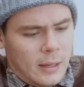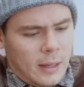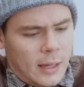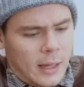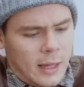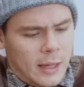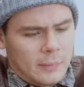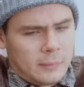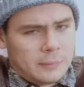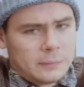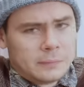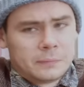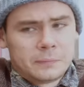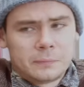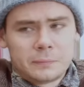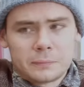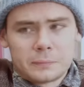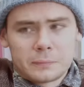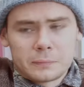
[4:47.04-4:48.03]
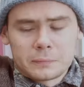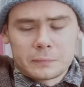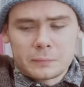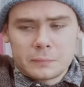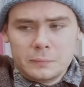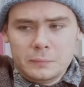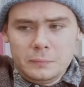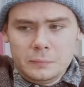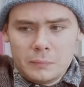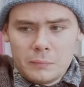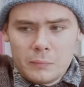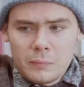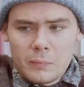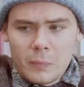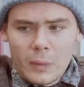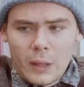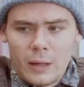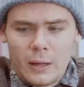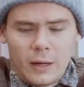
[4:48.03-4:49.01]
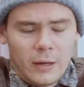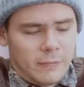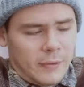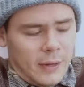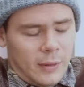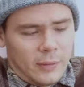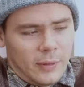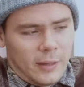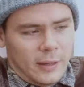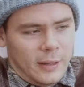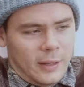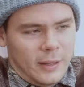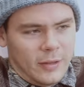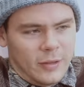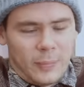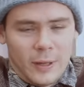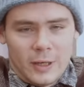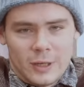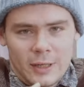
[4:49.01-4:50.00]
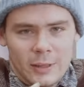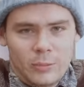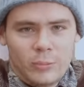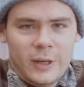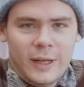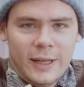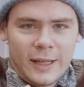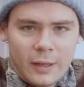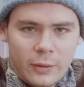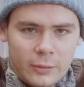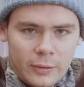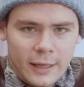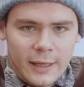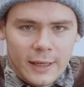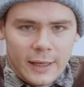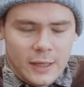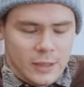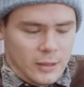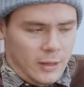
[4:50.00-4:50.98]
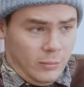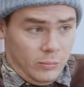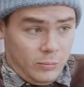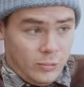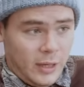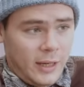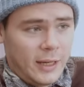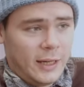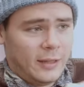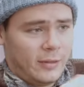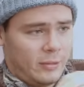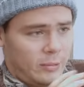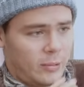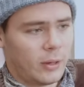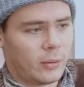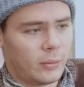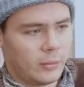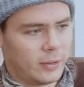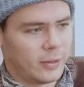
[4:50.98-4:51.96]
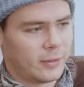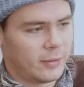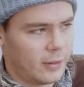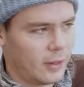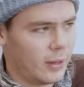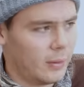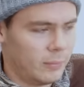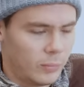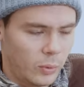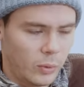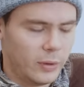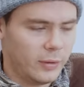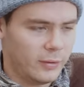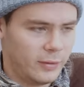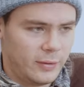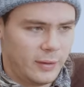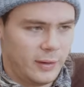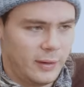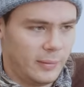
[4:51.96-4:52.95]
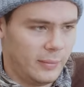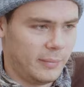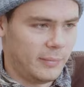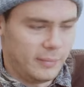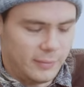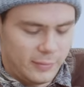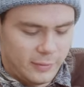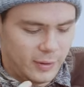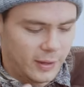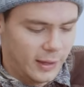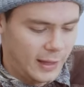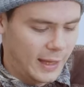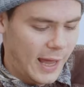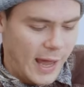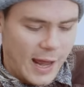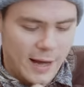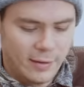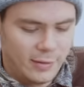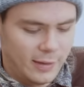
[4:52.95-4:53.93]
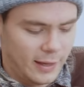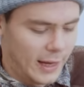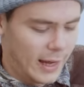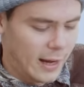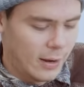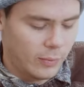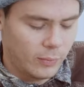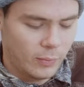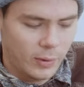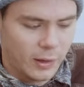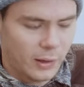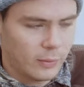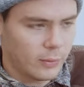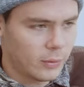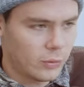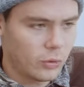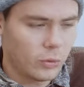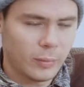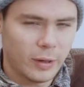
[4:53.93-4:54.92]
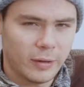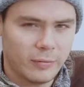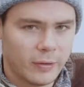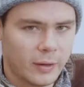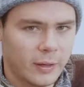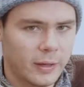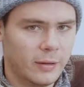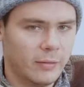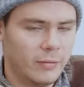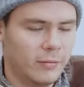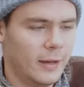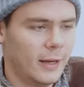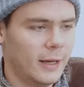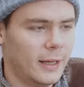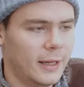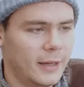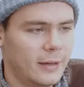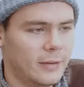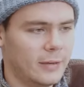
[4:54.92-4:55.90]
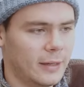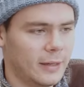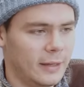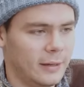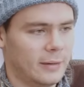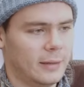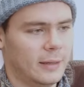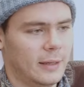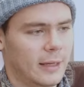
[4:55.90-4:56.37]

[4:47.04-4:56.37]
I found that especially reading Old English, I really struggled at certain points to get anything out when I would normally find it fairly easy.